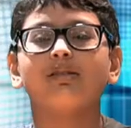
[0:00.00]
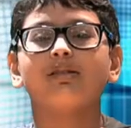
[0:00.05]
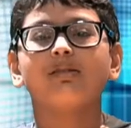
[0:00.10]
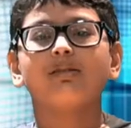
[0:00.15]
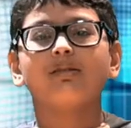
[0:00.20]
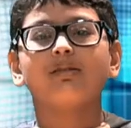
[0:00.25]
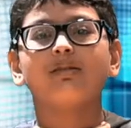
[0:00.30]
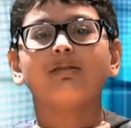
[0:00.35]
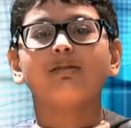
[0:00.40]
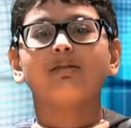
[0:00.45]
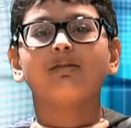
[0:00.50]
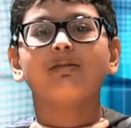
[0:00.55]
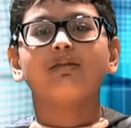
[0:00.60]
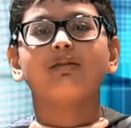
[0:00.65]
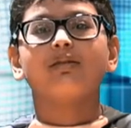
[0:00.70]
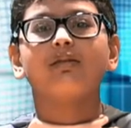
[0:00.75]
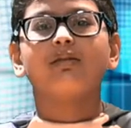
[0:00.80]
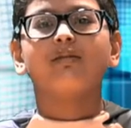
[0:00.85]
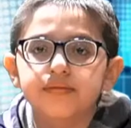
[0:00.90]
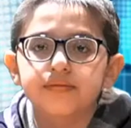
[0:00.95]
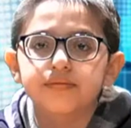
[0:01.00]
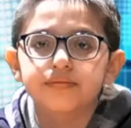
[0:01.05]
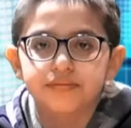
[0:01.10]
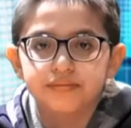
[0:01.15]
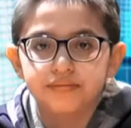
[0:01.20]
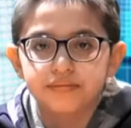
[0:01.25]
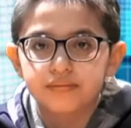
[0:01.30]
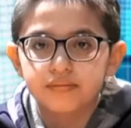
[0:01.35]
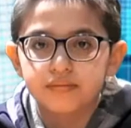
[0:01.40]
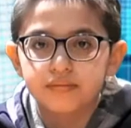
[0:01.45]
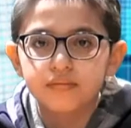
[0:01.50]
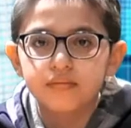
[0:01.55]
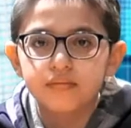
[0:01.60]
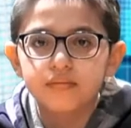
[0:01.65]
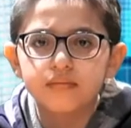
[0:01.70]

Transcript: [no speech]